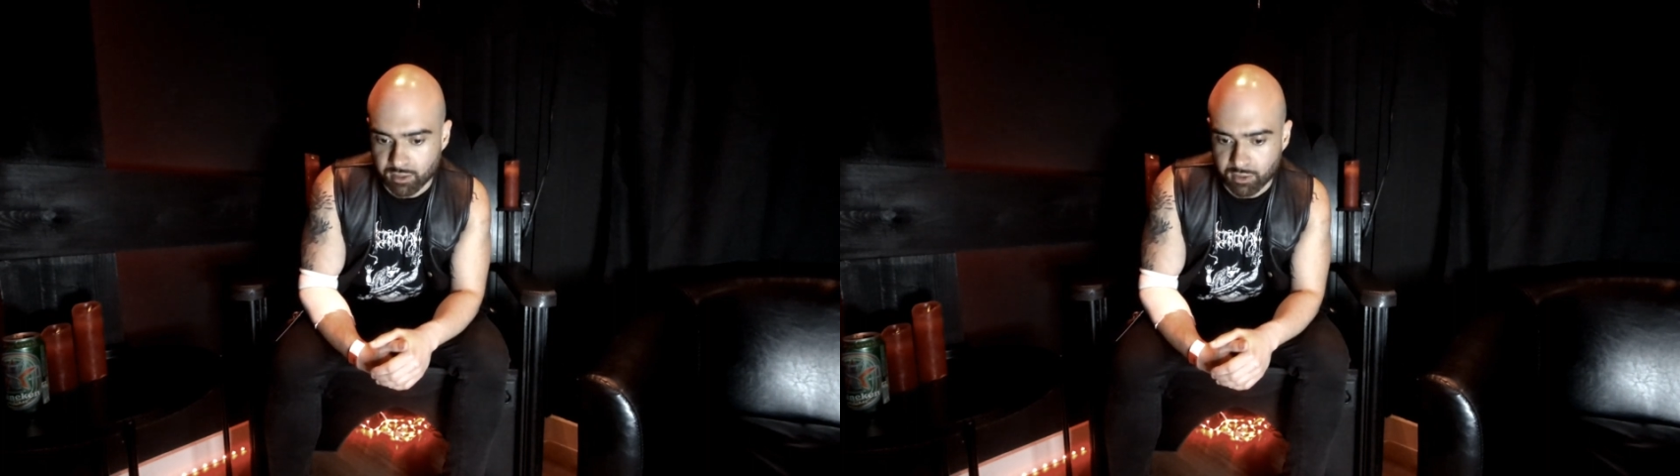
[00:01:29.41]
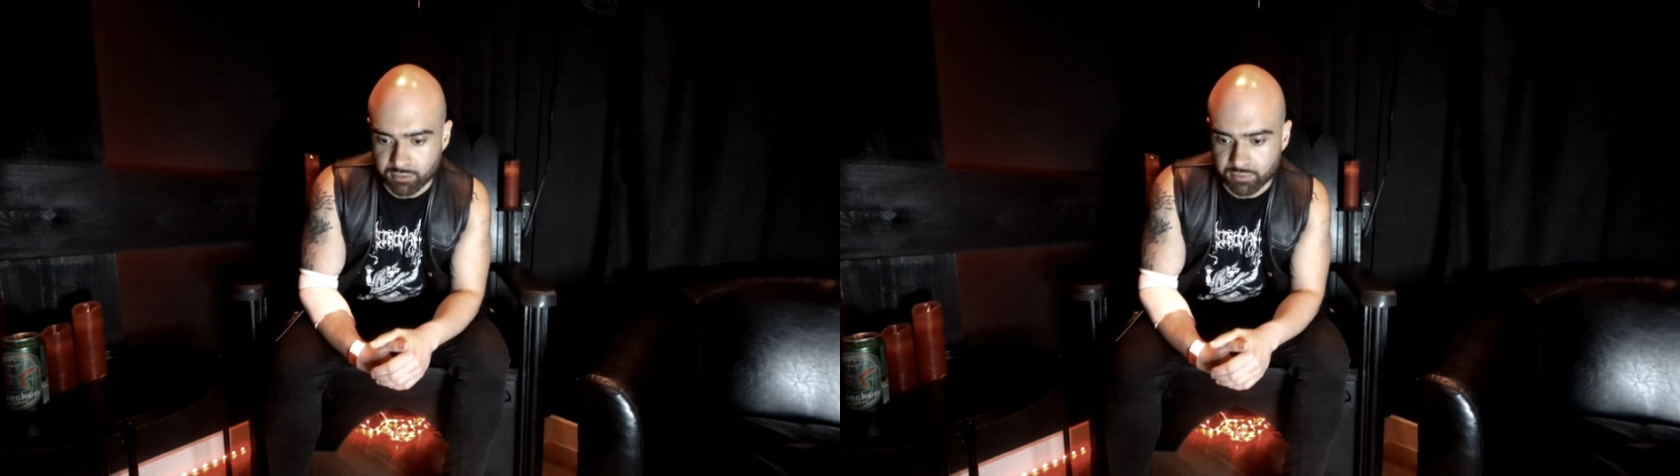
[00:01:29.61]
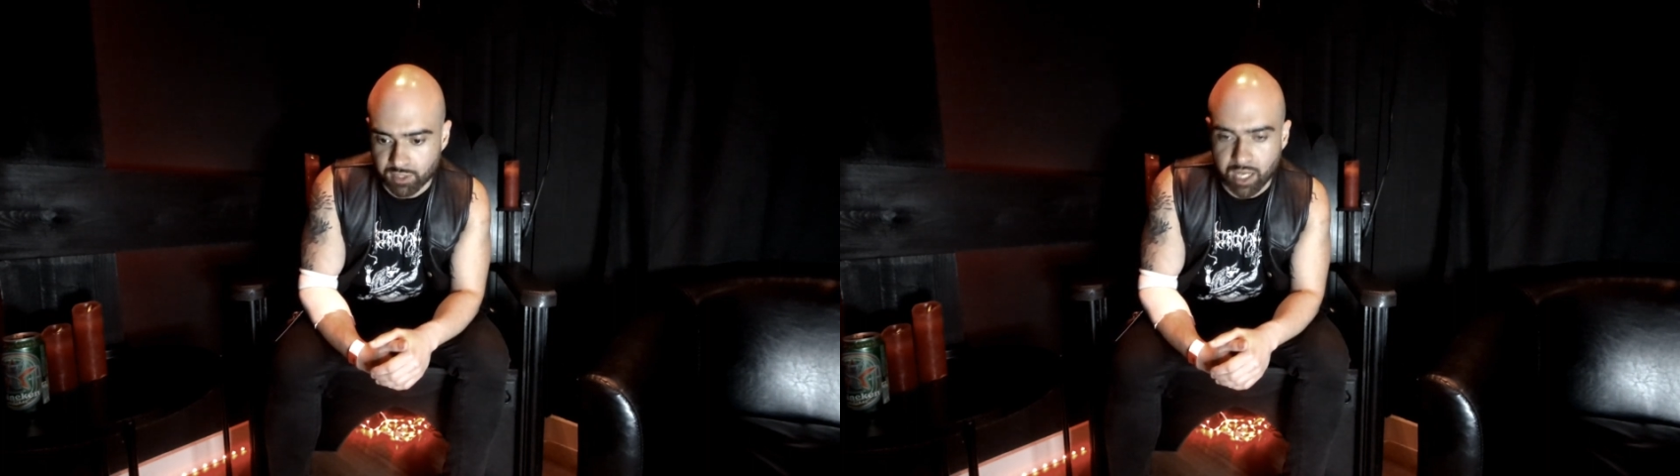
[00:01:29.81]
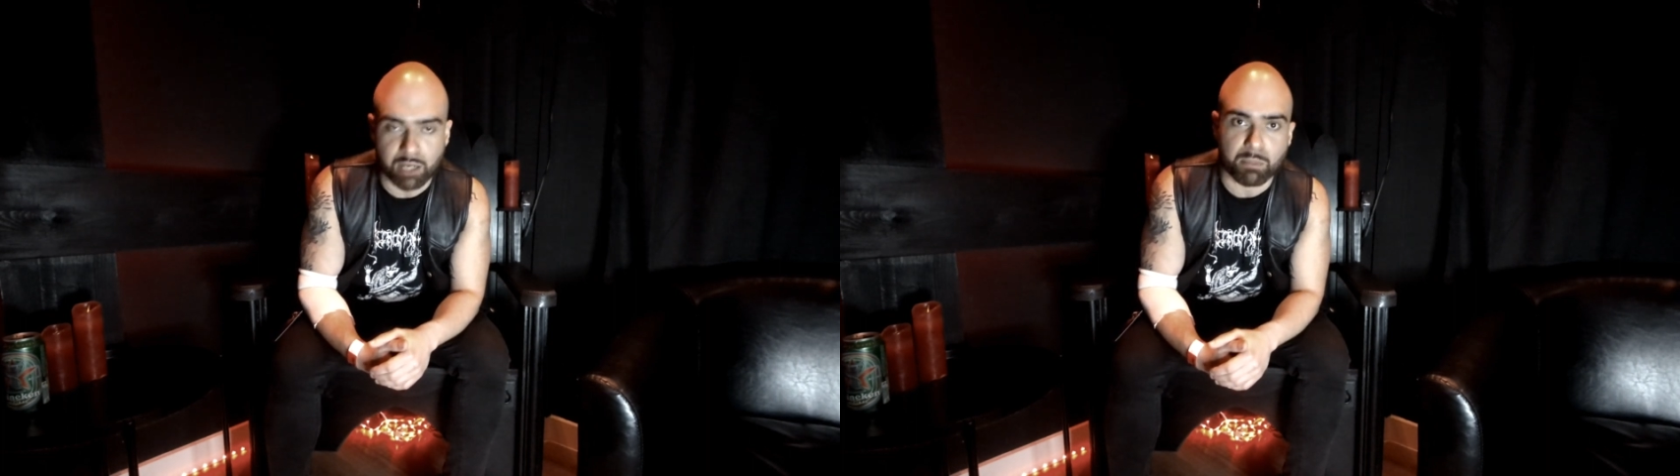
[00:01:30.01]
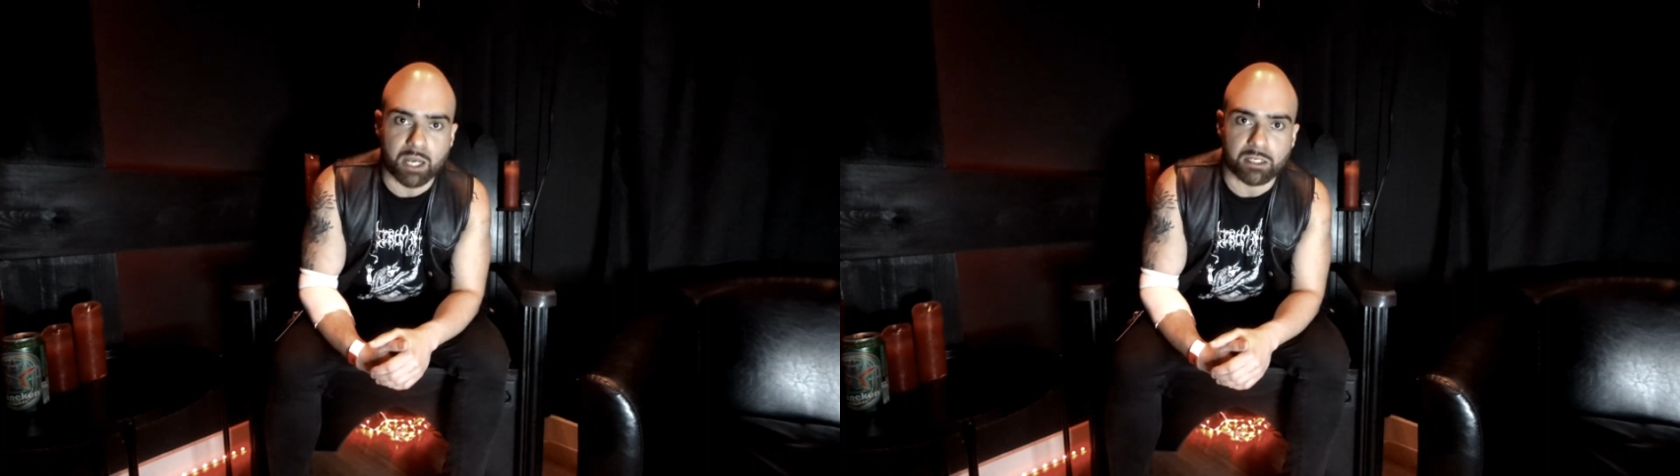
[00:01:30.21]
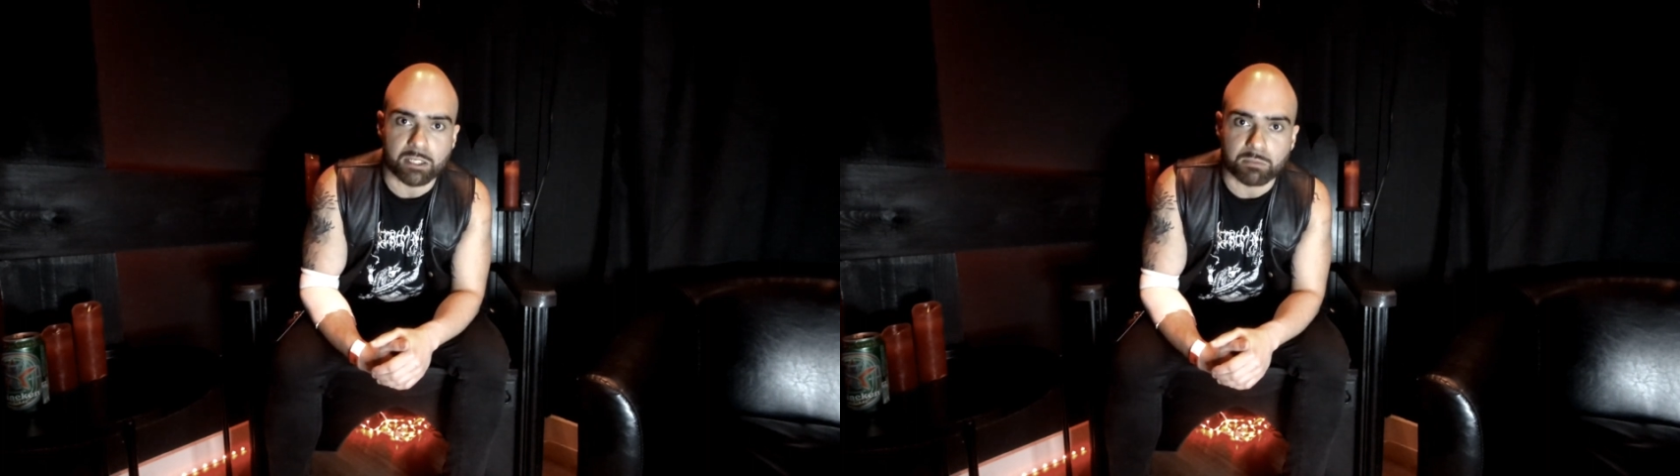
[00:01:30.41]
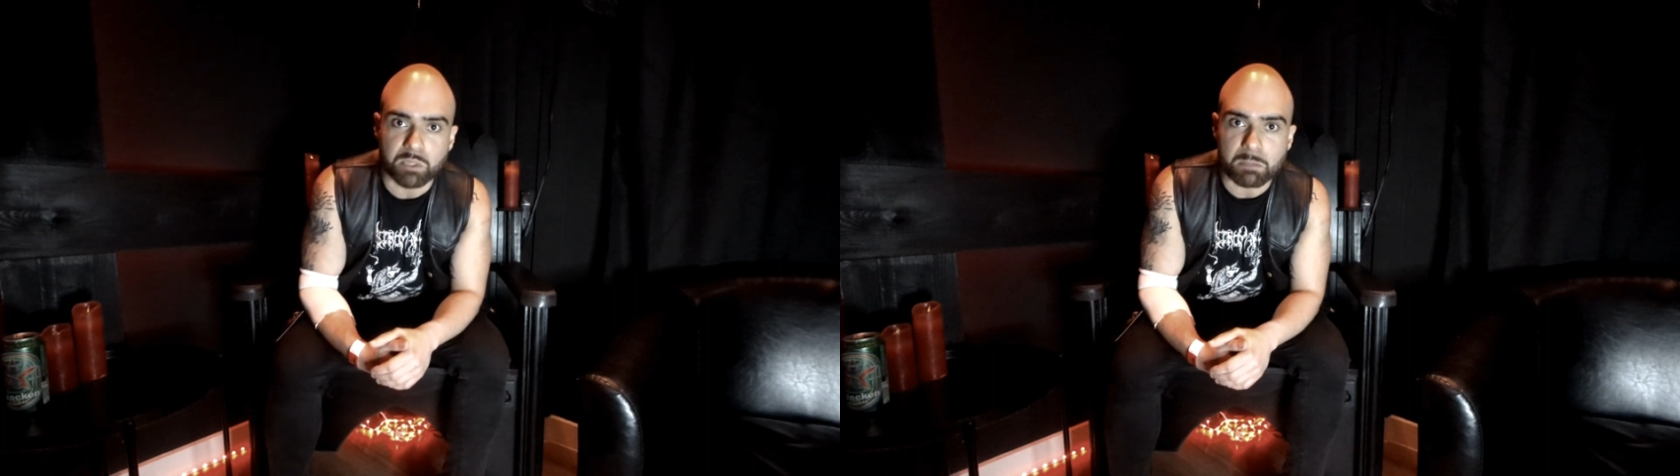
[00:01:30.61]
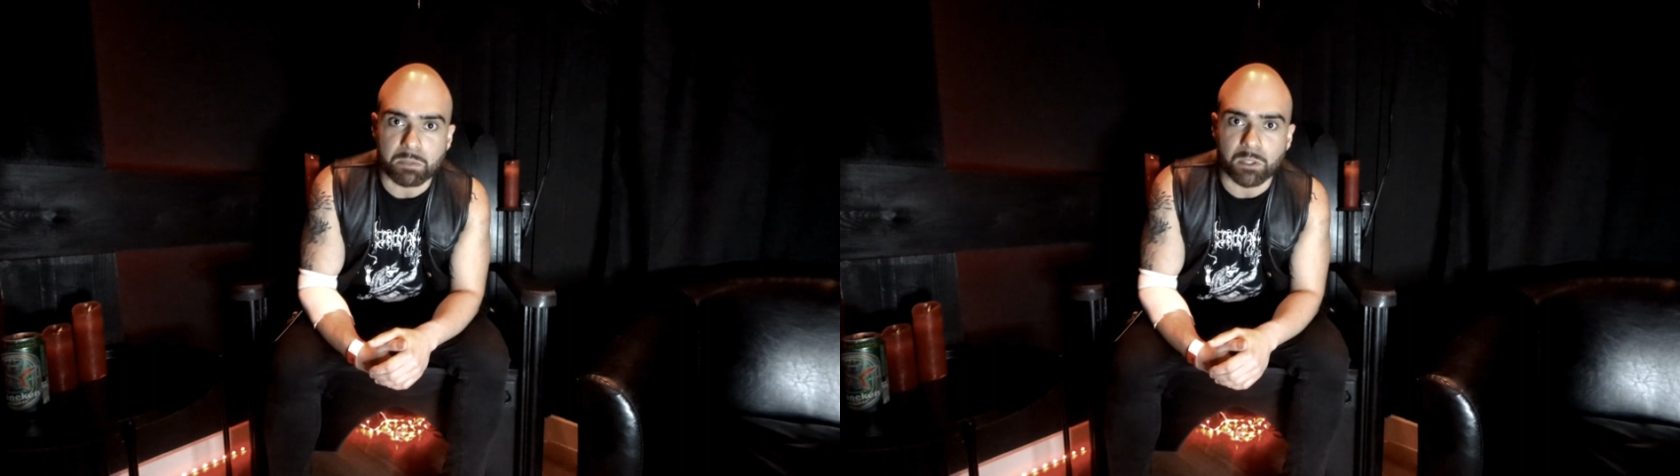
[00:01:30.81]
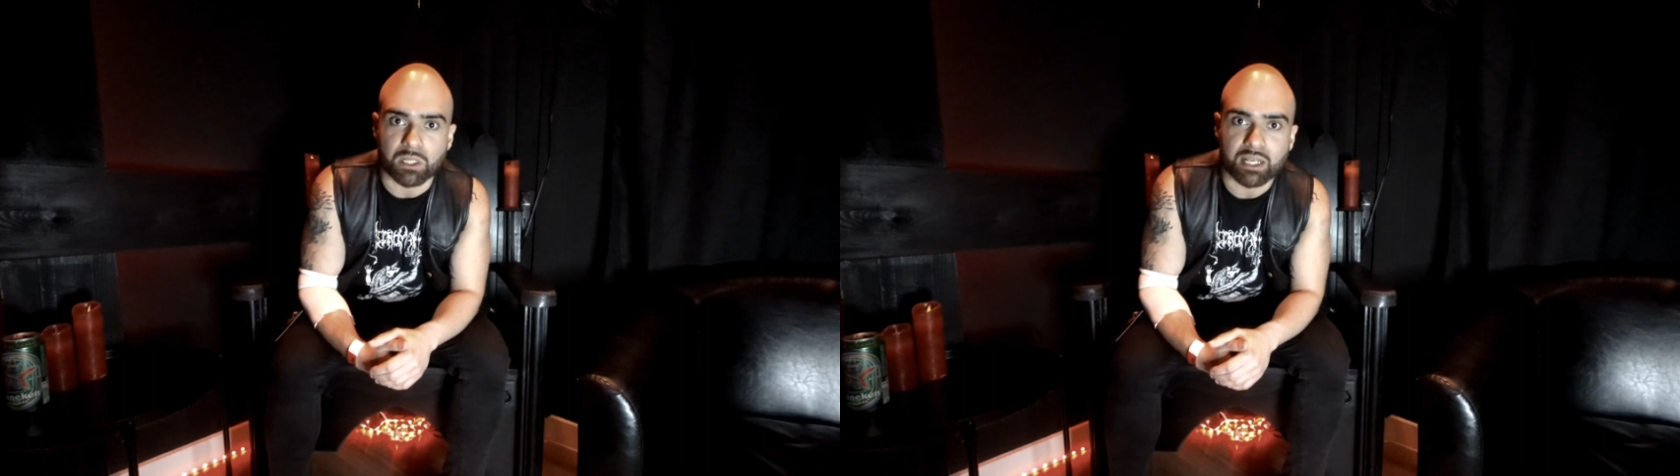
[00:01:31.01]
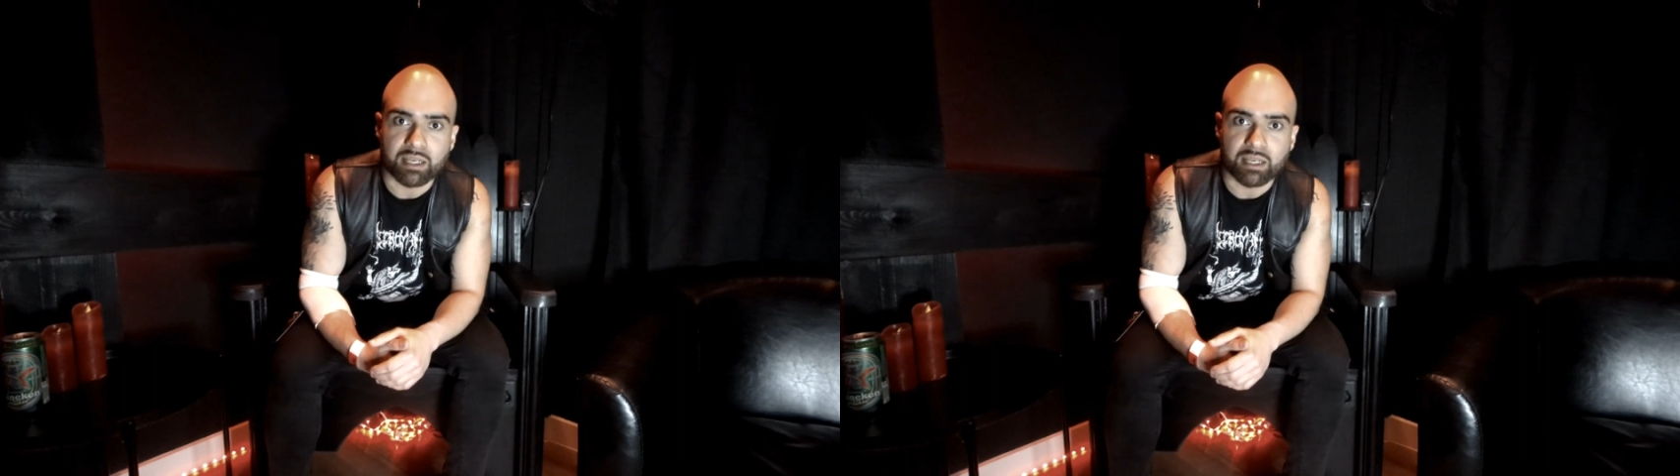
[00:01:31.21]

of like-minded people